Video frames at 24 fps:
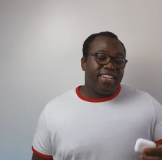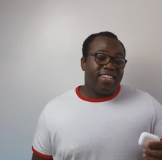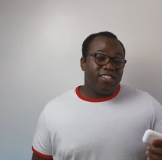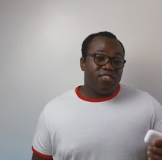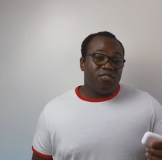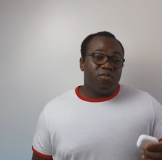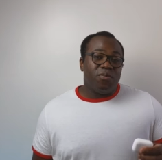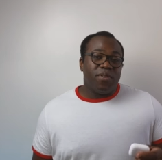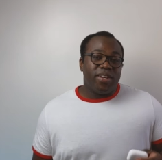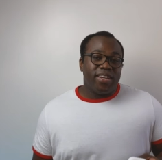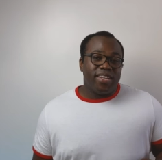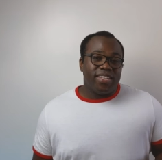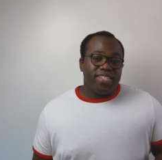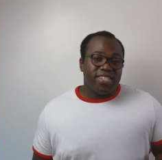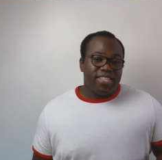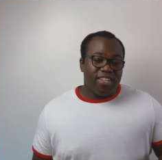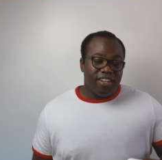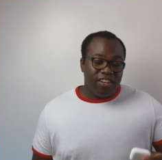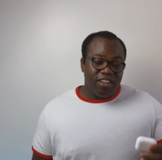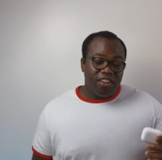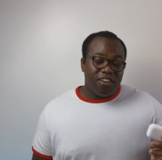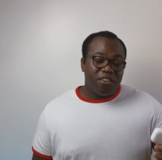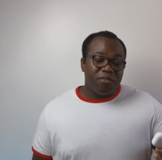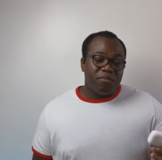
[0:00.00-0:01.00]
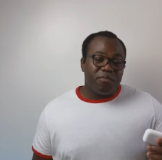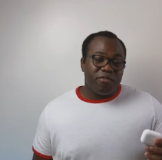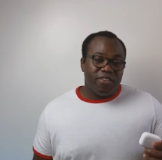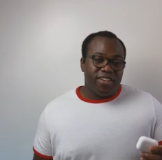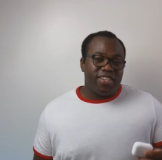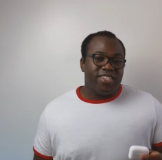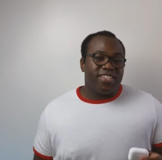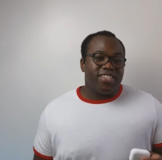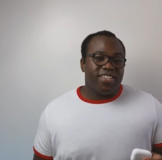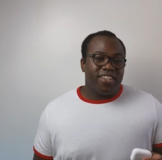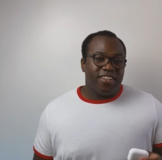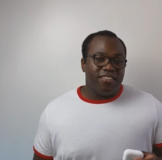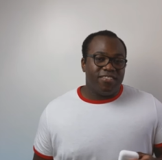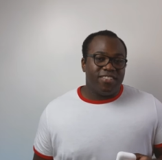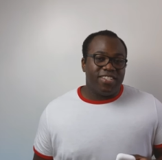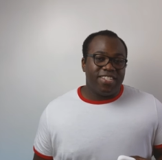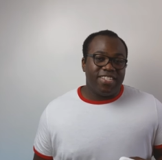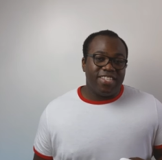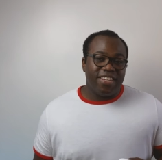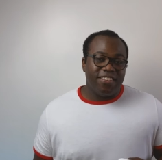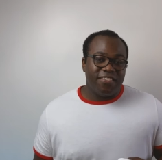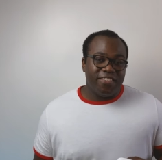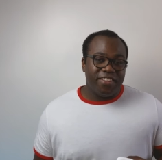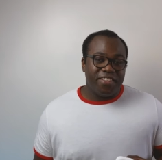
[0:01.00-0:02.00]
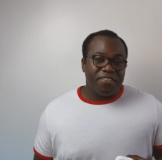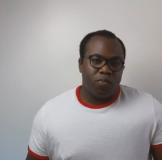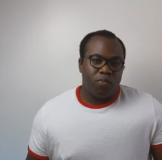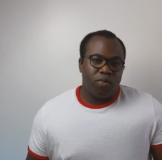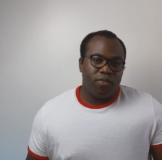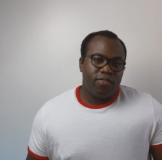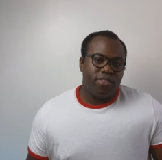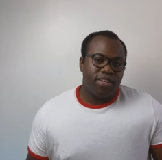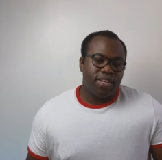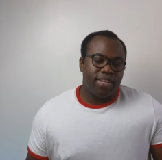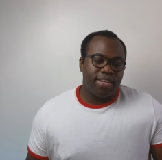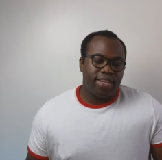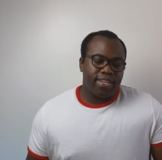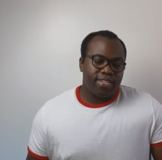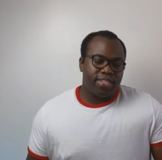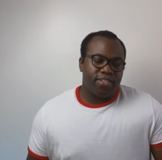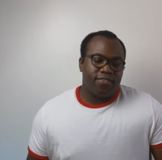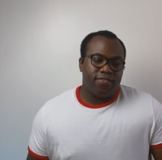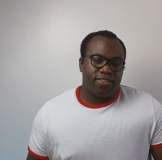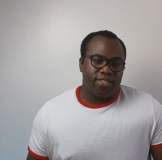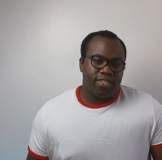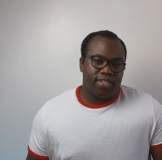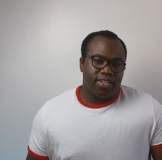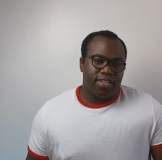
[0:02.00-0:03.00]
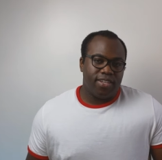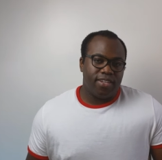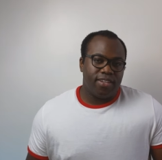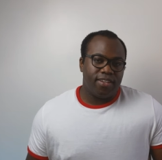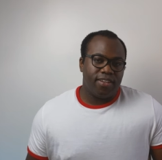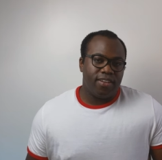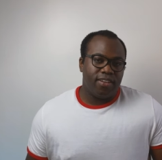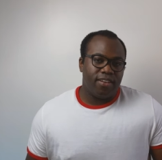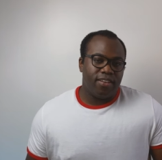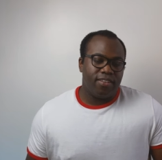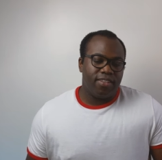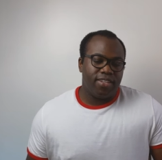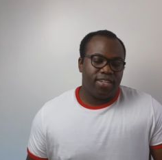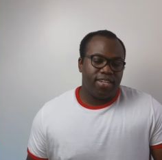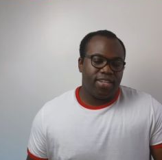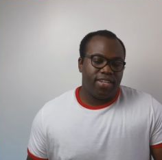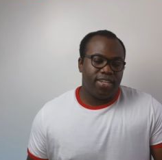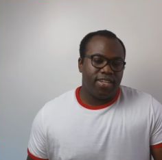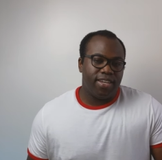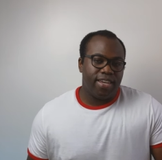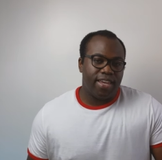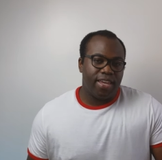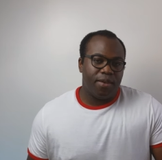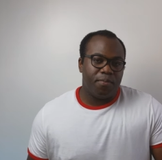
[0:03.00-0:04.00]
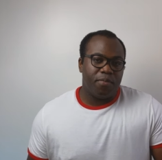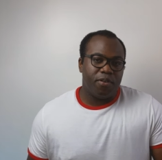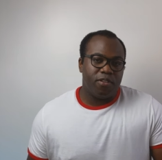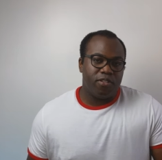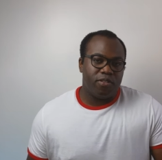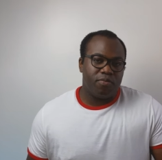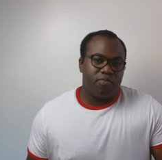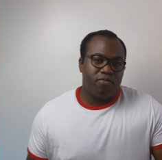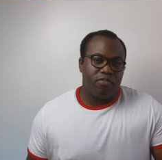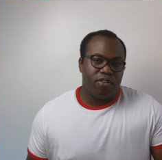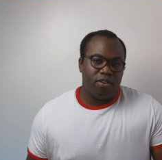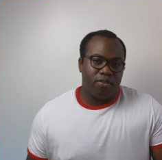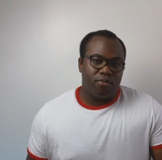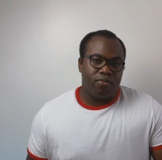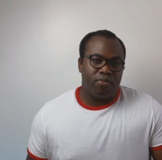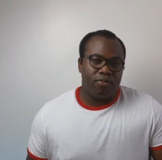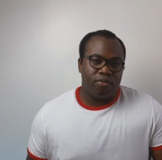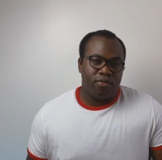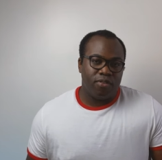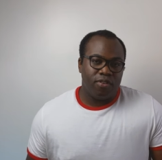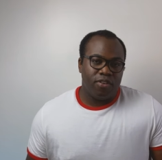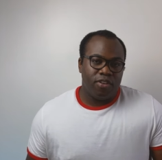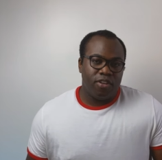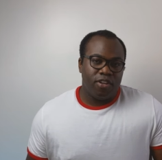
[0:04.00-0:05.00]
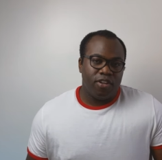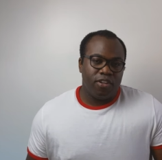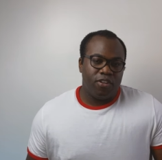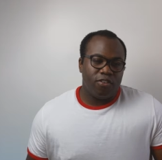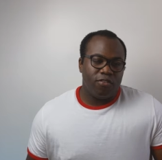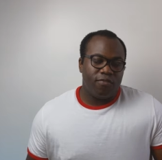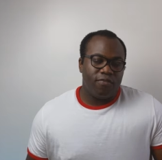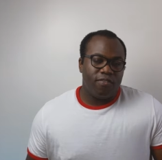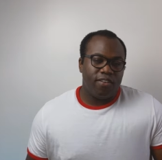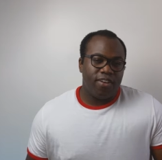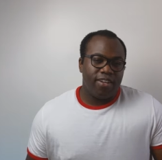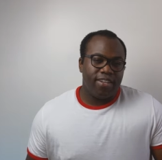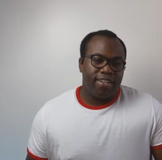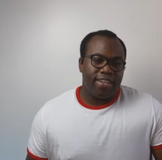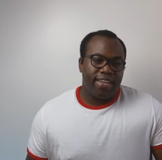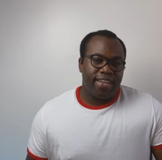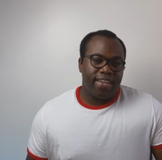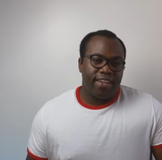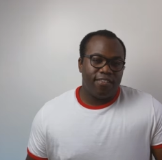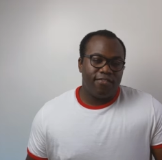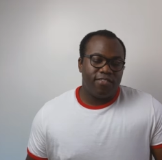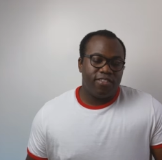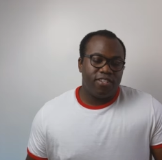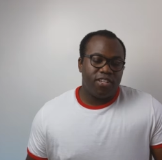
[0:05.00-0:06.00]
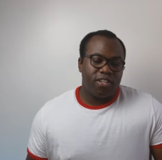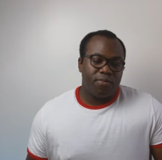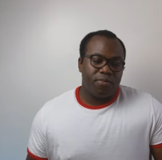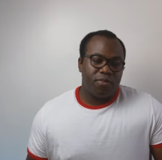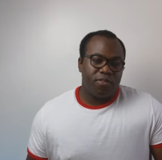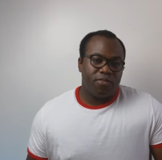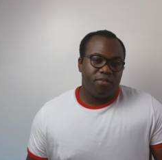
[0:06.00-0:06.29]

as always, the long press to go to Siri. With the connectivity on the AirPods Pro, you'll find that every time you